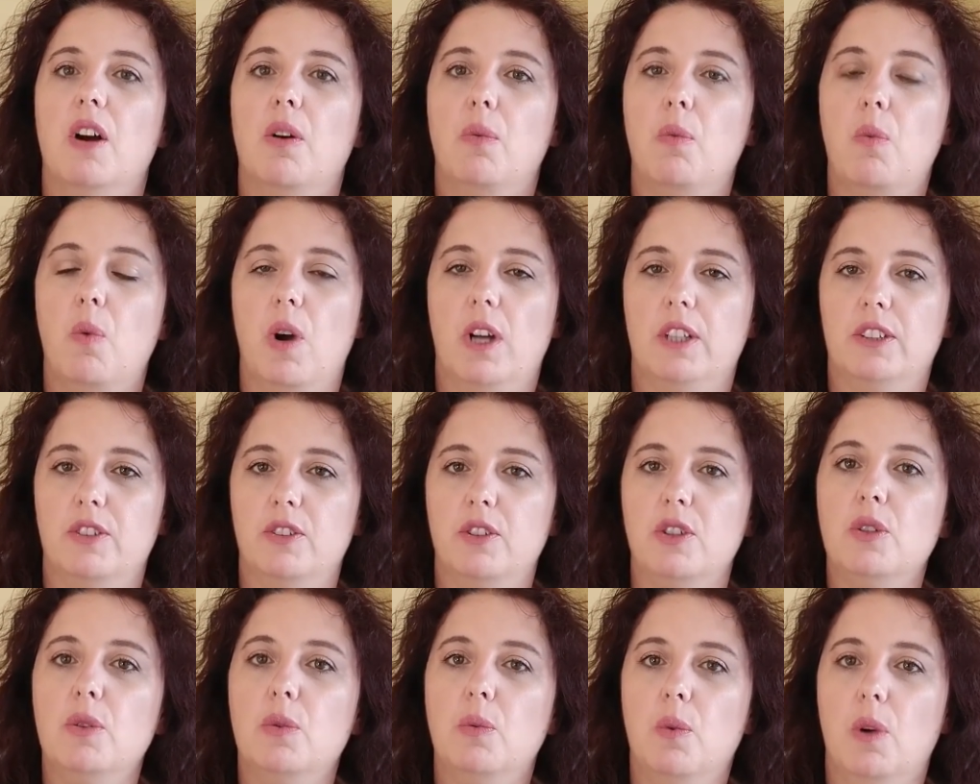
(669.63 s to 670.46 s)
what
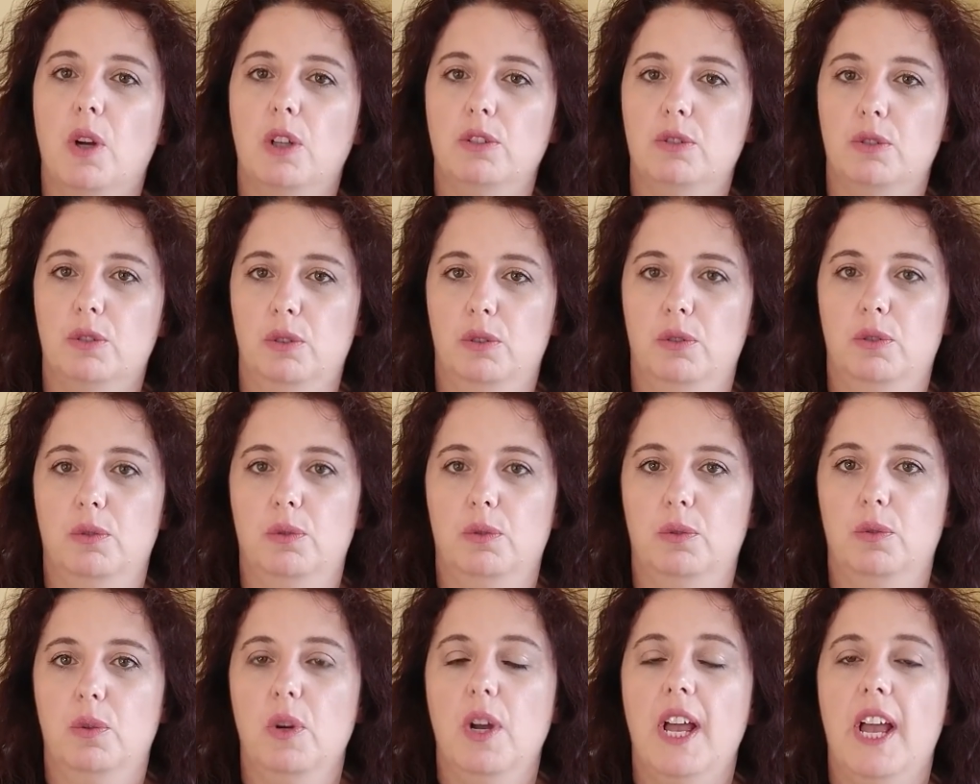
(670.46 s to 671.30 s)
you want to
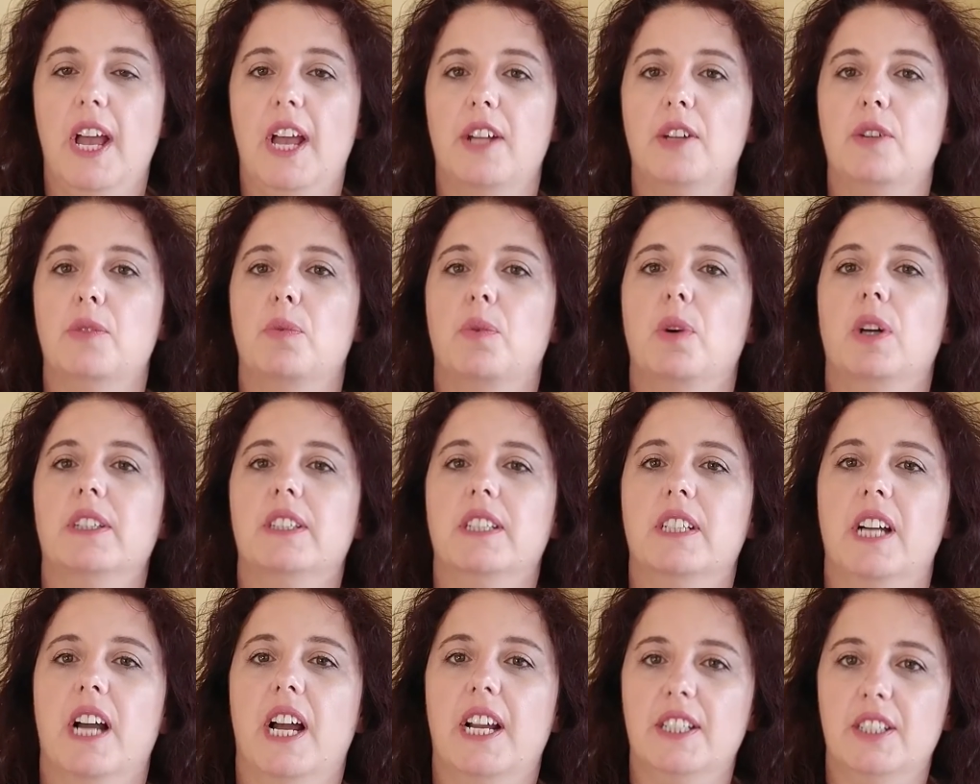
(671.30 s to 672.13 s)
do and what
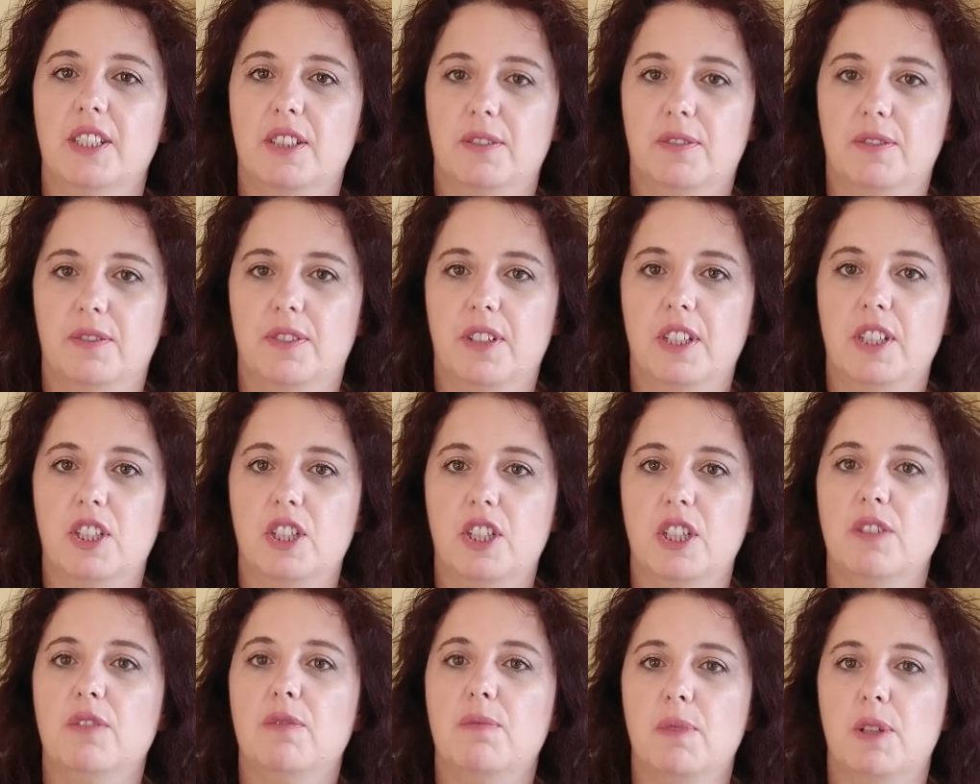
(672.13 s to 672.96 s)
kind of
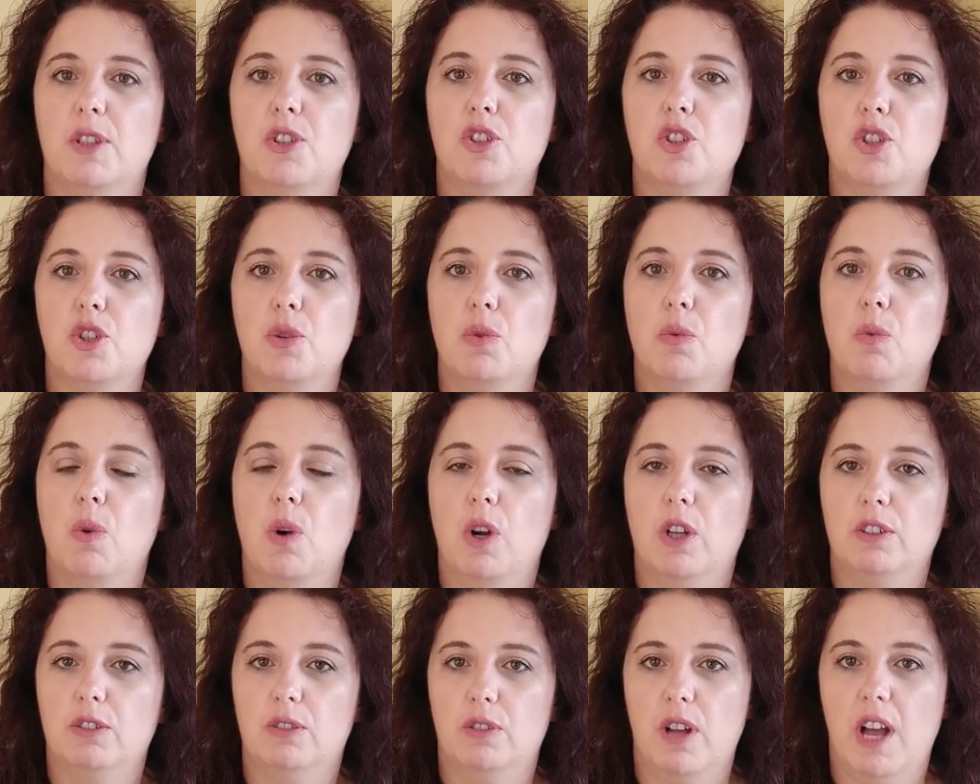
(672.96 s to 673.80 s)
achievements you
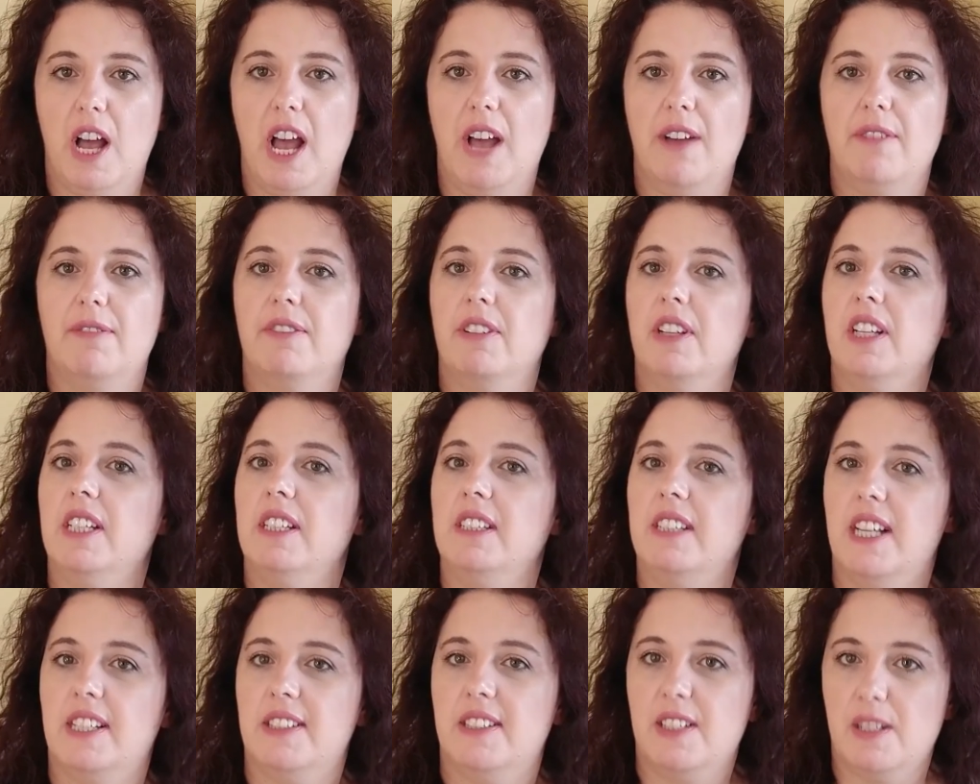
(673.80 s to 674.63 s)
want to have in
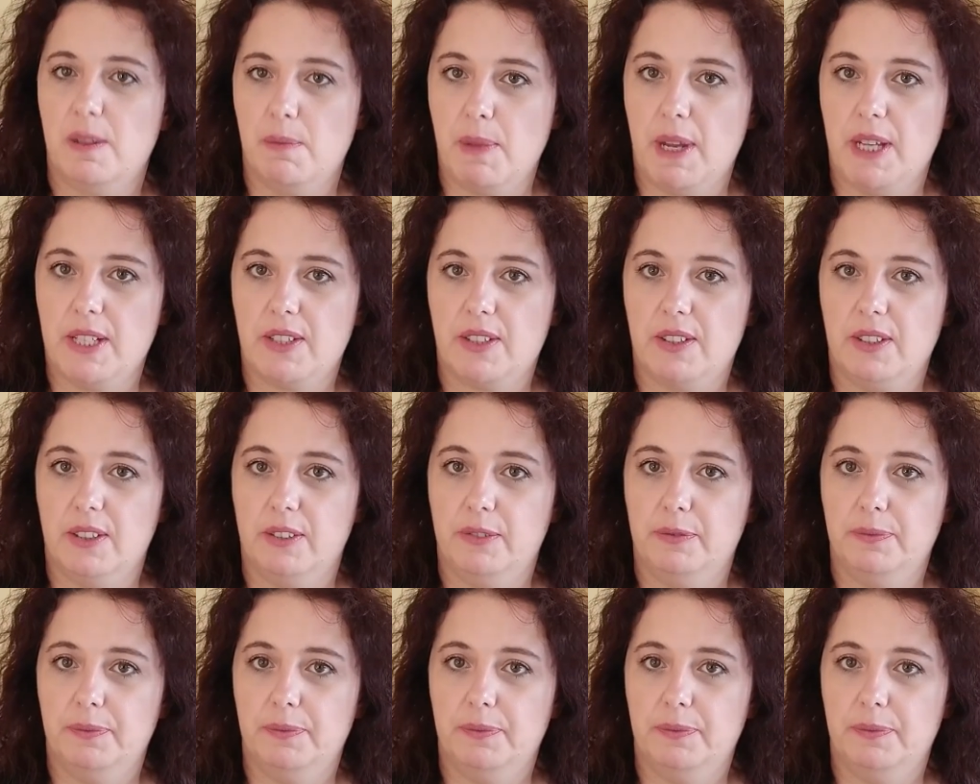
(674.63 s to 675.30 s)
that semester.